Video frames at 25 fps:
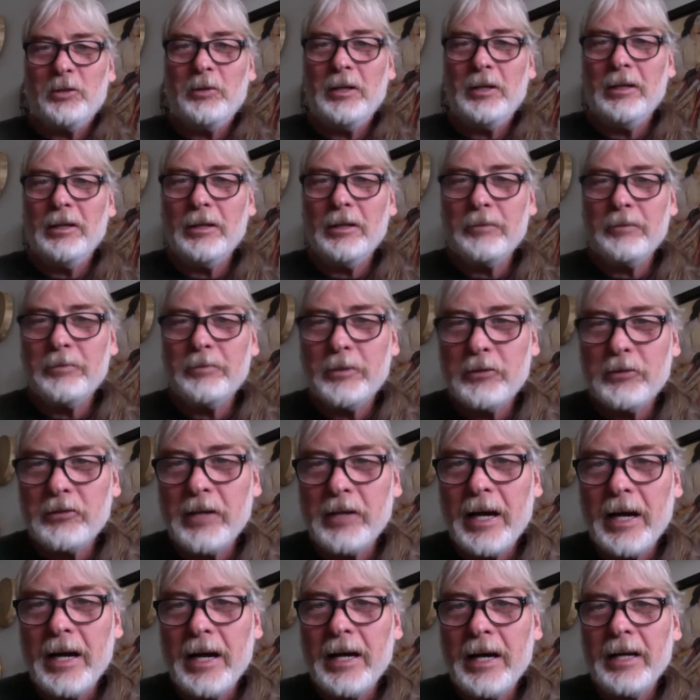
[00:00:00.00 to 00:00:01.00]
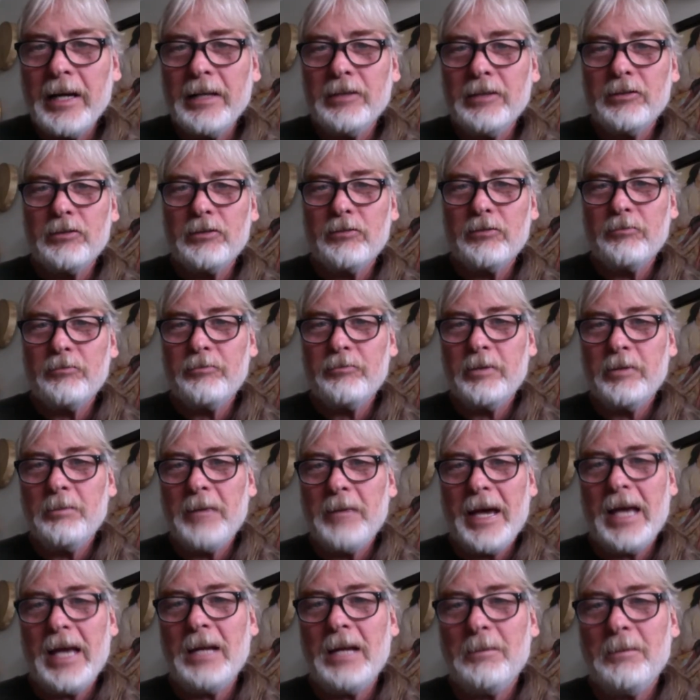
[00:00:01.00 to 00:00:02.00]
we look for signs from
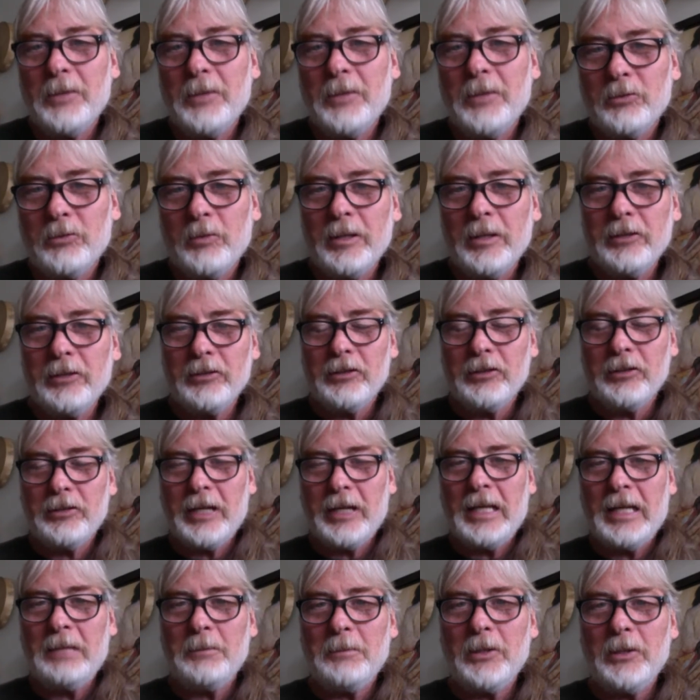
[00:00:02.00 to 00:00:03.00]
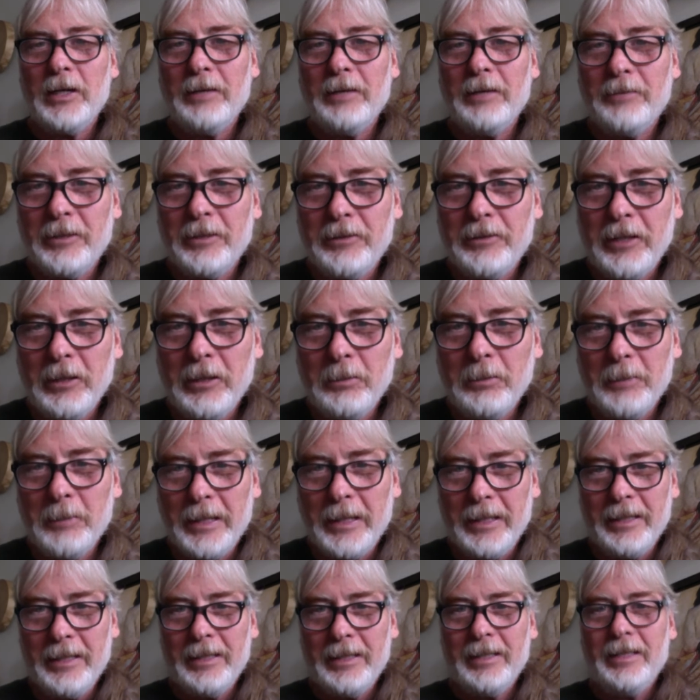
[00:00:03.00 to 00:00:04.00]
animals. What does this animal have to tell me?
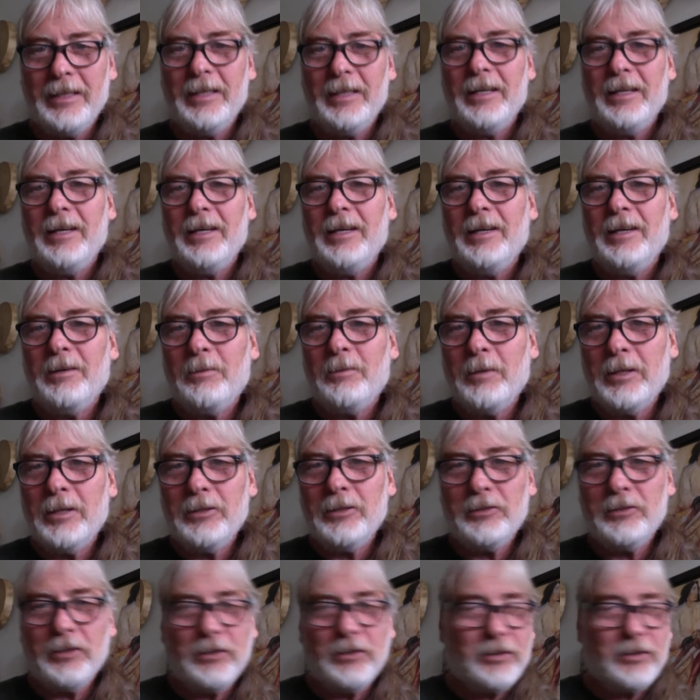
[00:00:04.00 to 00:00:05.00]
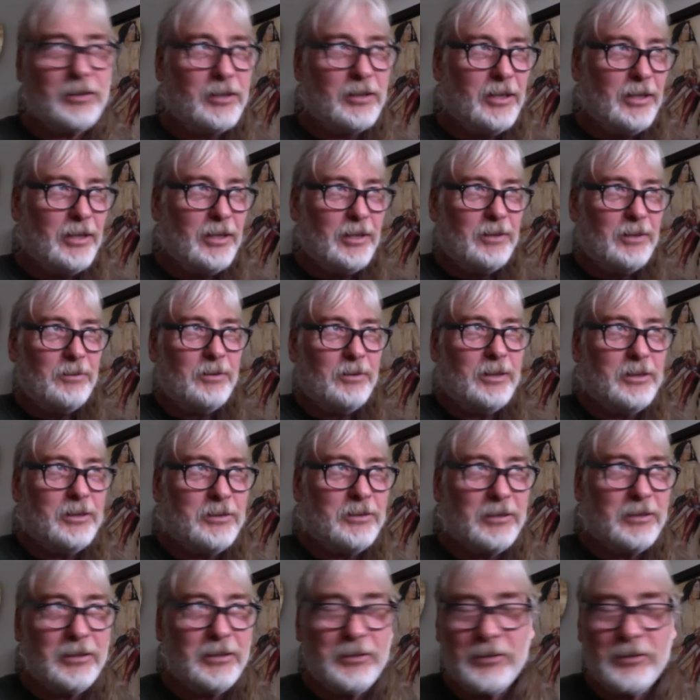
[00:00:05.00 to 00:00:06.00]
What is this? What is
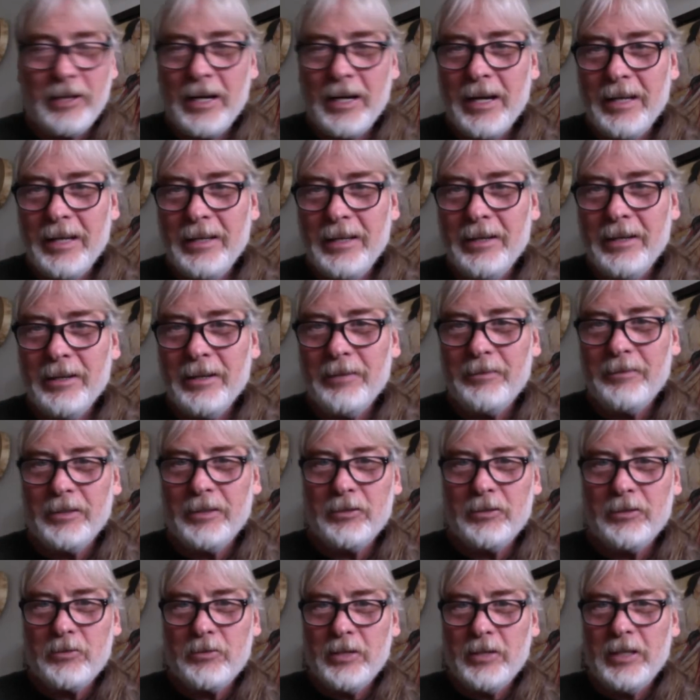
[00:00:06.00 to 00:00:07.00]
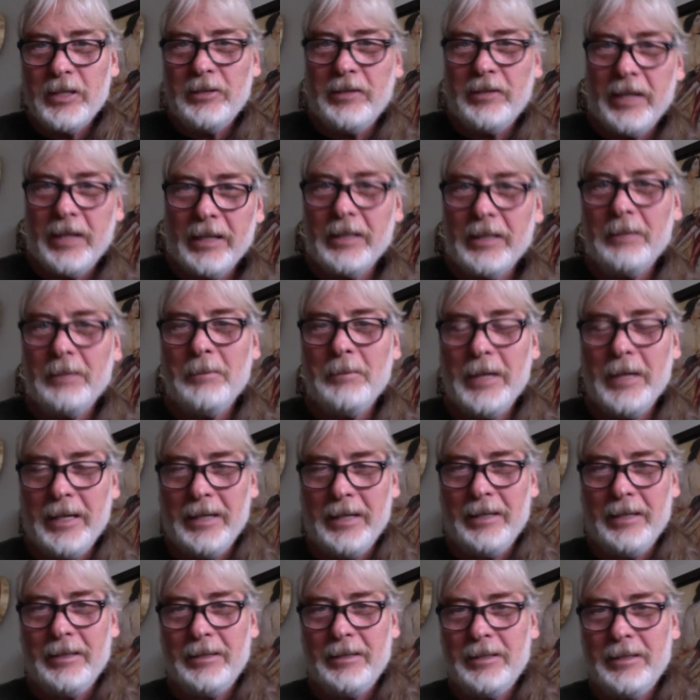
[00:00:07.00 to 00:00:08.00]
this sign here of this tree telling me
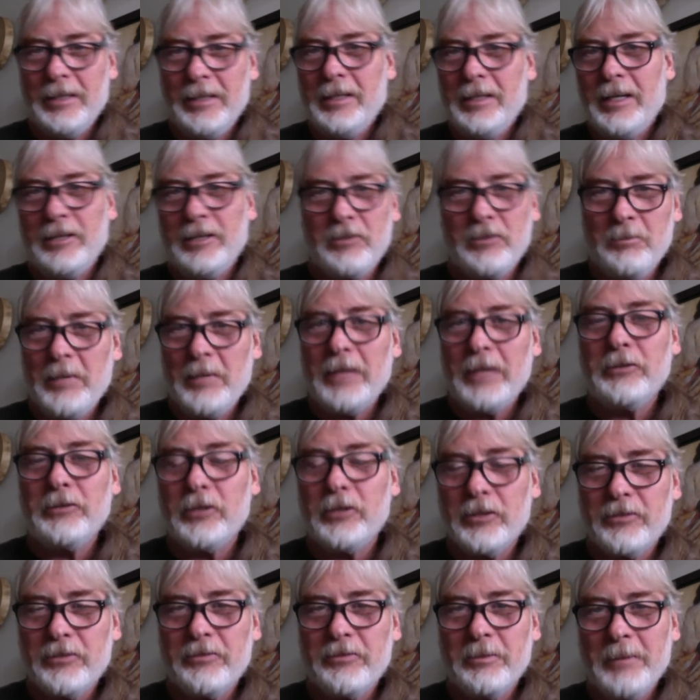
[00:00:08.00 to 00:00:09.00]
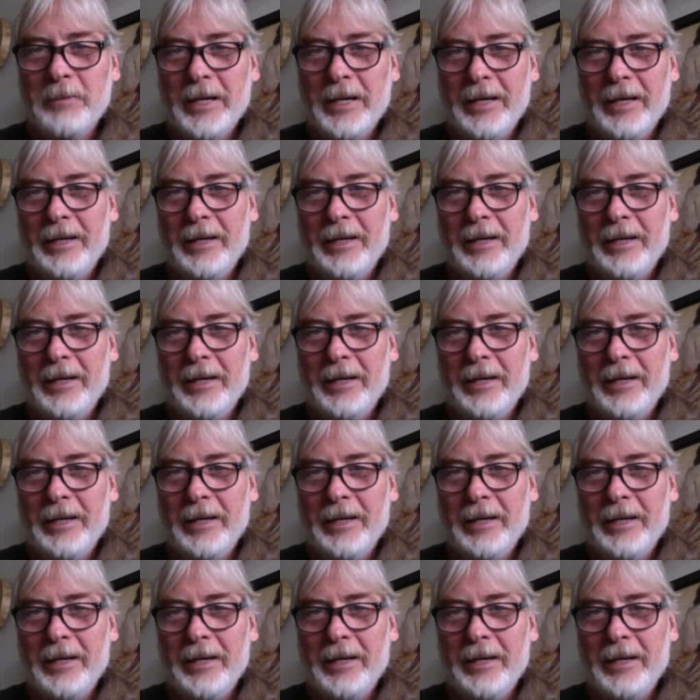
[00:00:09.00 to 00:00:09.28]
that has a message for me?